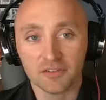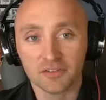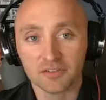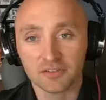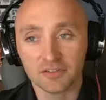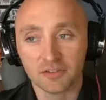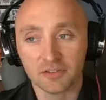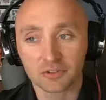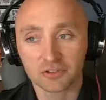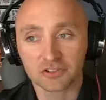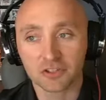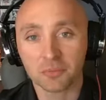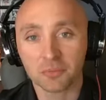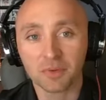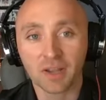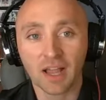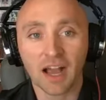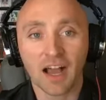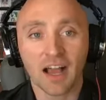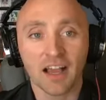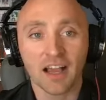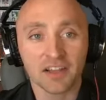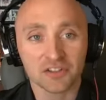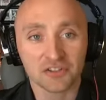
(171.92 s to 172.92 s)
you know, some
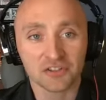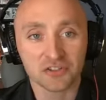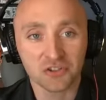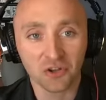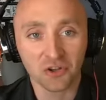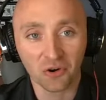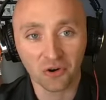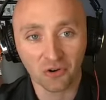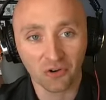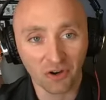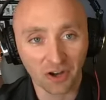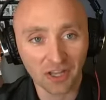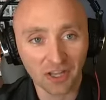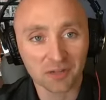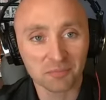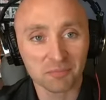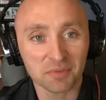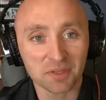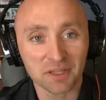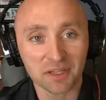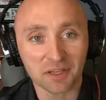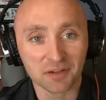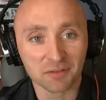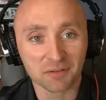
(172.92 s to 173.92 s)
guys don't like
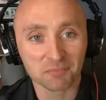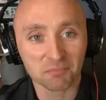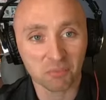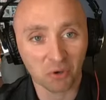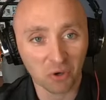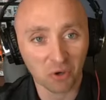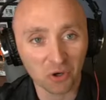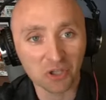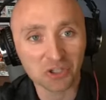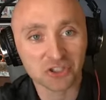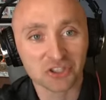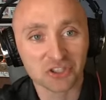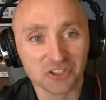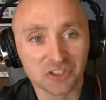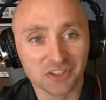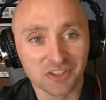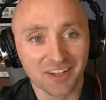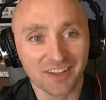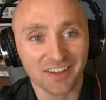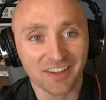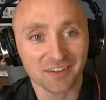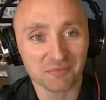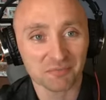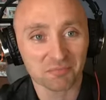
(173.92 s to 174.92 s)
being pushed
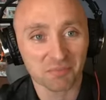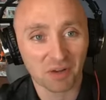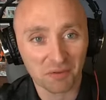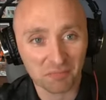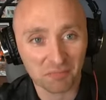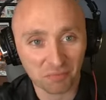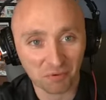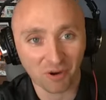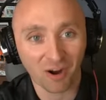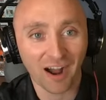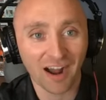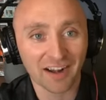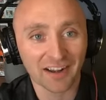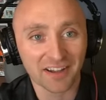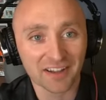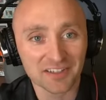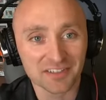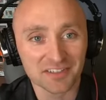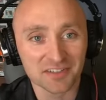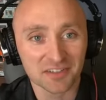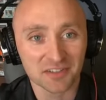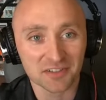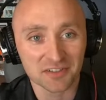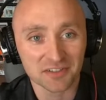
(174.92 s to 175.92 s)
and
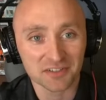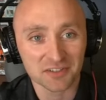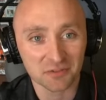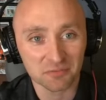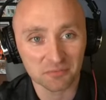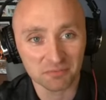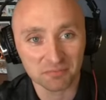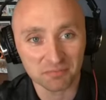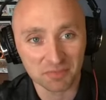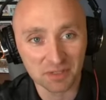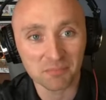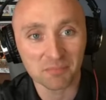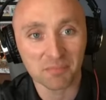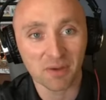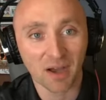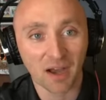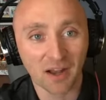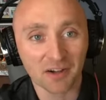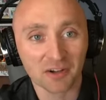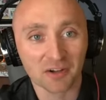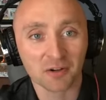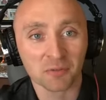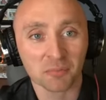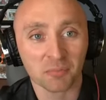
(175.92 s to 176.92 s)
prodded to be
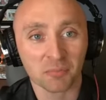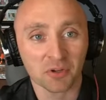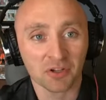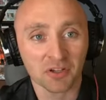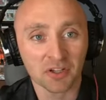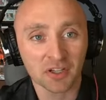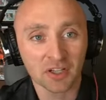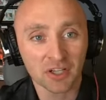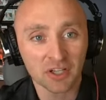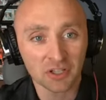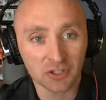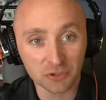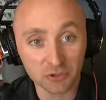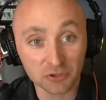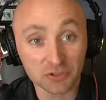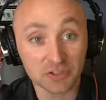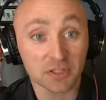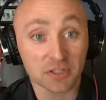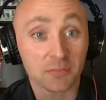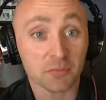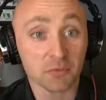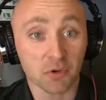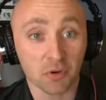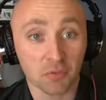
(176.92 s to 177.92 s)
better, but you
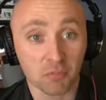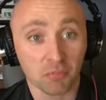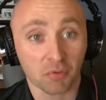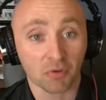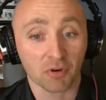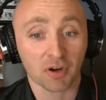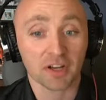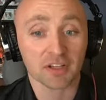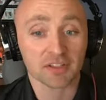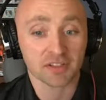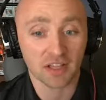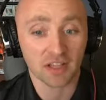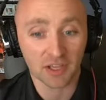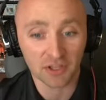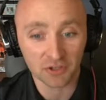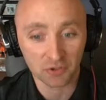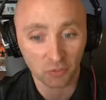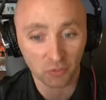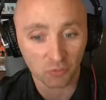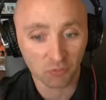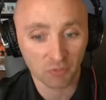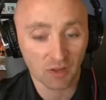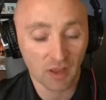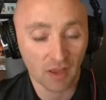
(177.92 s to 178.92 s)
seem to embrace that.
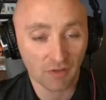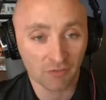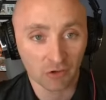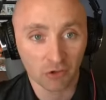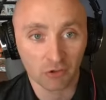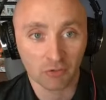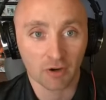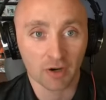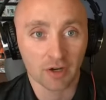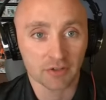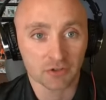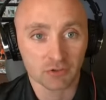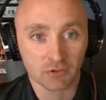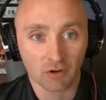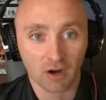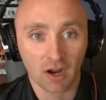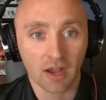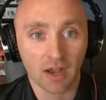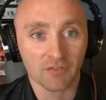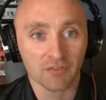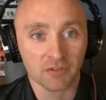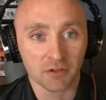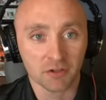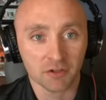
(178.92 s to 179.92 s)
You have great
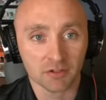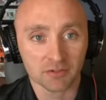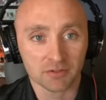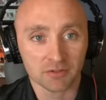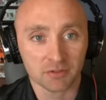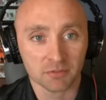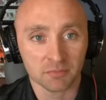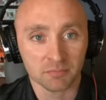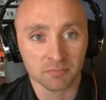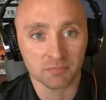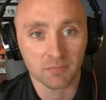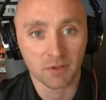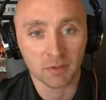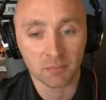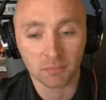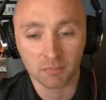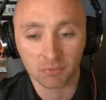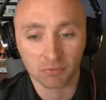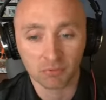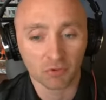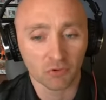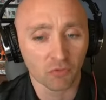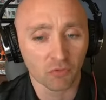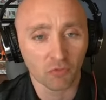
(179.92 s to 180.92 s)
drive to
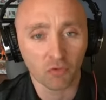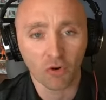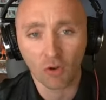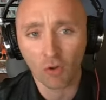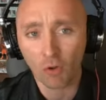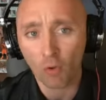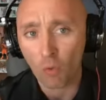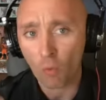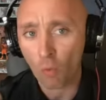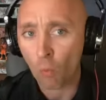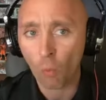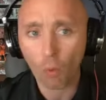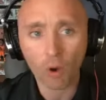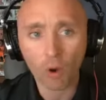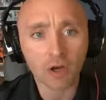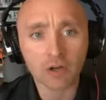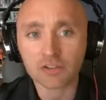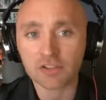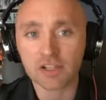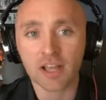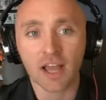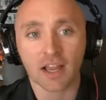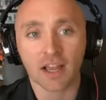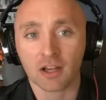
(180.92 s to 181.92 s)
improve.
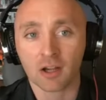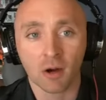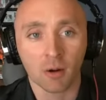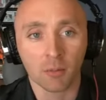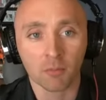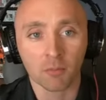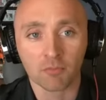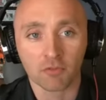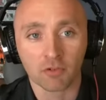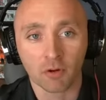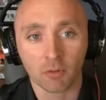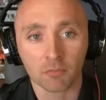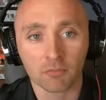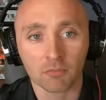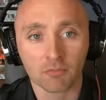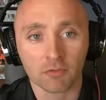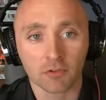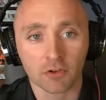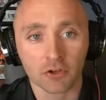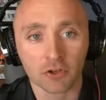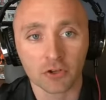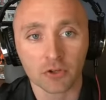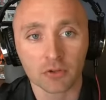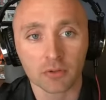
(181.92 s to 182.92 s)
Where's that come from
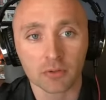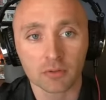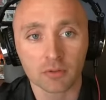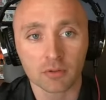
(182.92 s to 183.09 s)
for you?